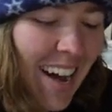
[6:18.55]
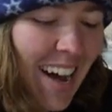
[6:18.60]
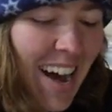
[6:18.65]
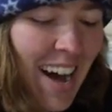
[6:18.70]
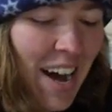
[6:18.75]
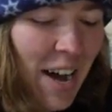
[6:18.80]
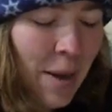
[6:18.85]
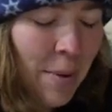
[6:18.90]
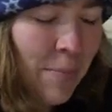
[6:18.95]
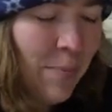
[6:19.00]

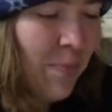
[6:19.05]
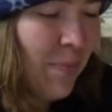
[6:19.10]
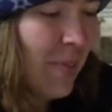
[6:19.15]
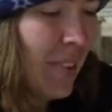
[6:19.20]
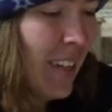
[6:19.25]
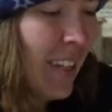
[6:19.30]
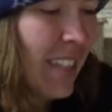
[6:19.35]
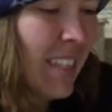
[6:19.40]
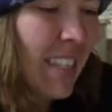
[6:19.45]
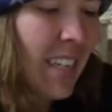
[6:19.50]
Um,
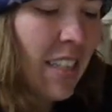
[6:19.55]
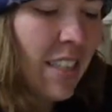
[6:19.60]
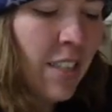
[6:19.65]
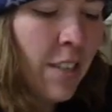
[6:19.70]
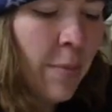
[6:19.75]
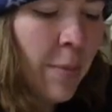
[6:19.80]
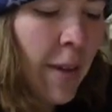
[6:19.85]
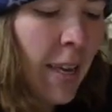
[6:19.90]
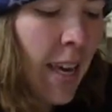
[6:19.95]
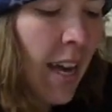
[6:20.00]
let's see,
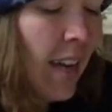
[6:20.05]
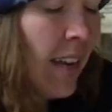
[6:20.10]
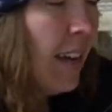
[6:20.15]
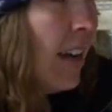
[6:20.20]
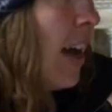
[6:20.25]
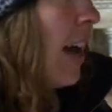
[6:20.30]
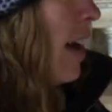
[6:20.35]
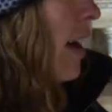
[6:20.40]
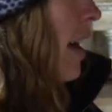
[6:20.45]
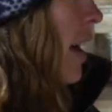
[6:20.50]
to begin,
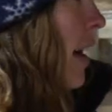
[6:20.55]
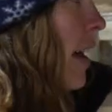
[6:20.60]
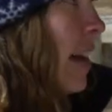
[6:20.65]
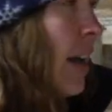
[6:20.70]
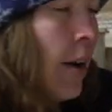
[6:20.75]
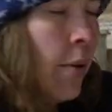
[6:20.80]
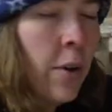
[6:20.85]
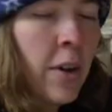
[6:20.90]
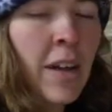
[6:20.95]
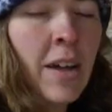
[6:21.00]
and
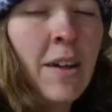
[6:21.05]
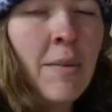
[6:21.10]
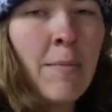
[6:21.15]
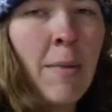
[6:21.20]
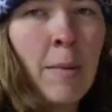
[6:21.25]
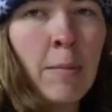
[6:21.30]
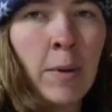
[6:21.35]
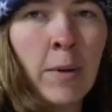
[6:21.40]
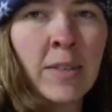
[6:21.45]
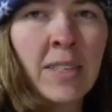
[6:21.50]
I will get
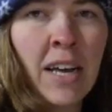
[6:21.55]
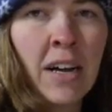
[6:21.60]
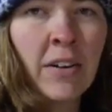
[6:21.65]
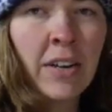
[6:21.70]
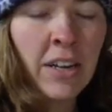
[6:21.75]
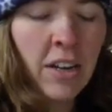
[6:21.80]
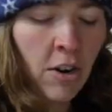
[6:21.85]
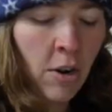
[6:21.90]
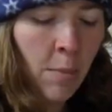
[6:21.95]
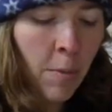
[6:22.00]
my bowls out
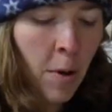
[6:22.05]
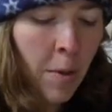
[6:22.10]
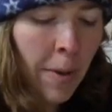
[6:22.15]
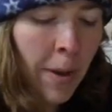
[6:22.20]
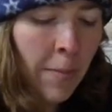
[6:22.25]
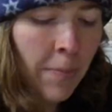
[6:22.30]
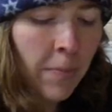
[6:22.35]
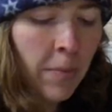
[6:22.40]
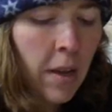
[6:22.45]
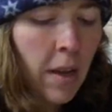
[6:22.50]
here in a
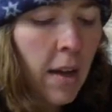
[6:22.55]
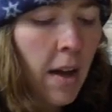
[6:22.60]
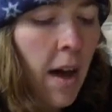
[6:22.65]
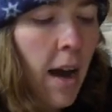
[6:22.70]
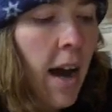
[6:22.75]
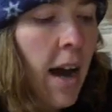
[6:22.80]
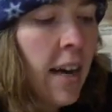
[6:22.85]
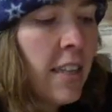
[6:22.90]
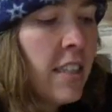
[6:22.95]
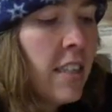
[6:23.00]
moment.
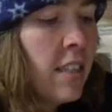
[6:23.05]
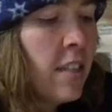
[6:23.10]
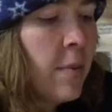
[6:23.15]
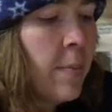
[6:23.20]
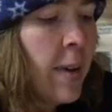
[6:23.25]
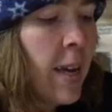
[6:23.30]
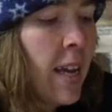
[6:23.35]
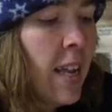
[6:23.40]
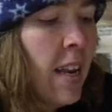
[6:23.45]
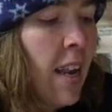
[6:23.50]
Uh, to
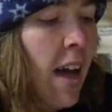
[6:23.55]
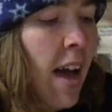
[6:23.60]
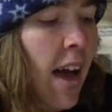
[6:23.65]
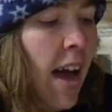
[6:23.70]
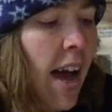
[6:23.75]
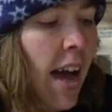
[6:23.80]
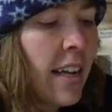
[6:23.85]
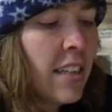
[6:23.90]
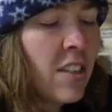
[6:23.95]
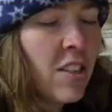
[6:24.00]
begin,
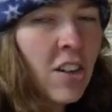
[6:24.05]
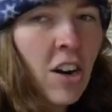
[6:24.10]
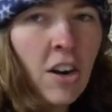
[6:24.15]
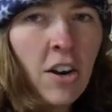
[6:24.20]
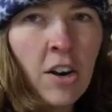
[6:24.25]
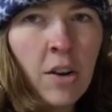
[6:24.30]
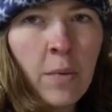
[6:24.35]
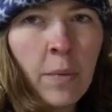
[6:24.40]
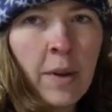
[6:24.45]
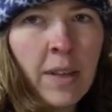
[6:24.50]
I
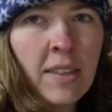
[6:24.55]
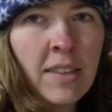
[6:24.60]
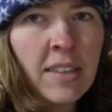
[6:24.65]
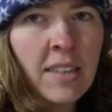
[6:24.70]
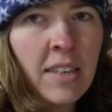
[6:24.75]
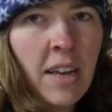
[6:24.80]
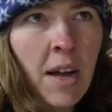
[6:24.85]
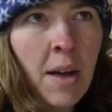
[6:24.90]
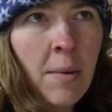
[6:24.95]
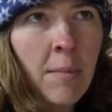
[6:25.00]
started with
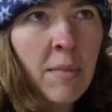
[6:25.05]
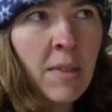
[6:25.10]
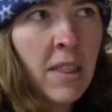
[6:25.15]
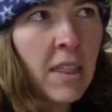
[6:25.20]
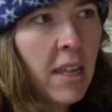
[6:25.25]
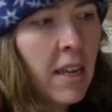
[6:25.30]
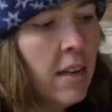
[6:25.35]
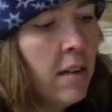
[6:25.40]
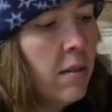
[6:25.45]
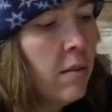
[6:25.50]
some
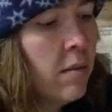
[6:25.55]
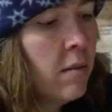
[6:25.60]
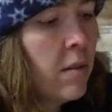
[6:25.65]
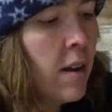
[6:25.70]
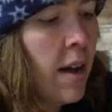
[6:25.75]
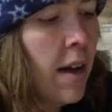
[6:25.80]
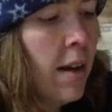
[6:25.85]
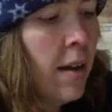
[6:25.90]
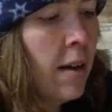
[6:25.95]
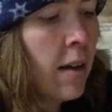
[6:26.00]
thin
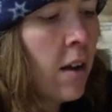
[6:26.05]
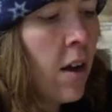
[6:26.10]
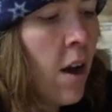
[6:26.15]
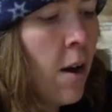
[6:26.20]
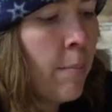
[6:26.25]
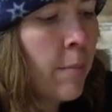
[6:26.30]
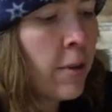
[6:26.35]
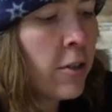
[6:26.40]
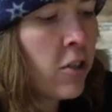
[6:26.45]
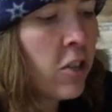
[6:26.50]
uh,
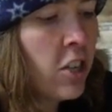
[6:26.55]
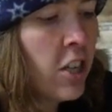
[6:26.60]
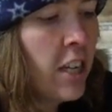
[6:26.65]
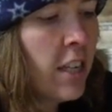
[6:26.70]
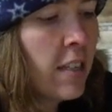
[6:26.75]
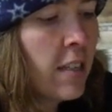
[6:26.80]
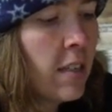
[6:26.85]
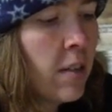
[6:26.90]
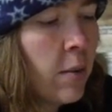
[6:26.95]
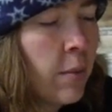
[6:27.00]
copper
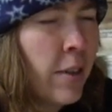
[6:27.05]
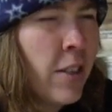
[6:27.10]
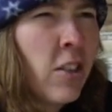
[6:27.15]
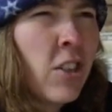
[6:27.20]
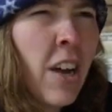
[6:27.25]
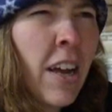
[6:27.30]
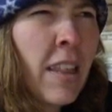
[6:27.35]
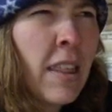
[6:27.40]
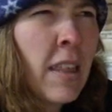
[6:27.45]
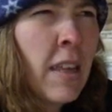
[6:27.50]
sheet,
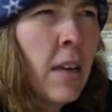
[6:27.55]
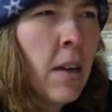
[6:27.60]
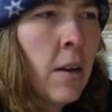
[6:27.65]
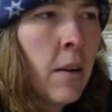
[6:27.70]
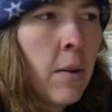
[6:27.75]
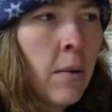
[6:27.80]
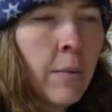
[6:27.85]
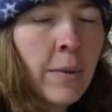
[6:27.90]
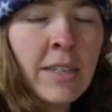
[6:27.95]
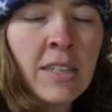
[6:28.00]
which I think
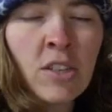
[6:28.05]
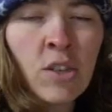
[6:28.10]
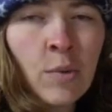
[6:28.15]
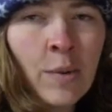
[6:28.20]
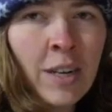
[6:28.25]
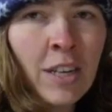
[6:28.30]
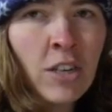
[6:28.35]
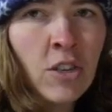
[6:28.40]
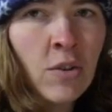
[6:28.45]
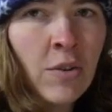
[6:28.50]
was
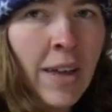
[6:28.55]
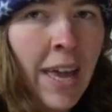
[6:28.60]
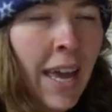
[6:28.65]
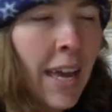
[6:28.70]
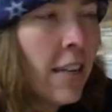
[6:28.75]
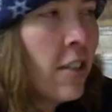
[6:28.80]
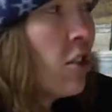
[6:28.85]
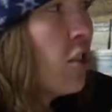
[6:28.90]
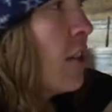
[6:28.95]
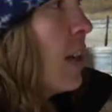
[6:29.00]
22
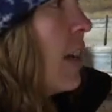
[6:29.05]
gauge.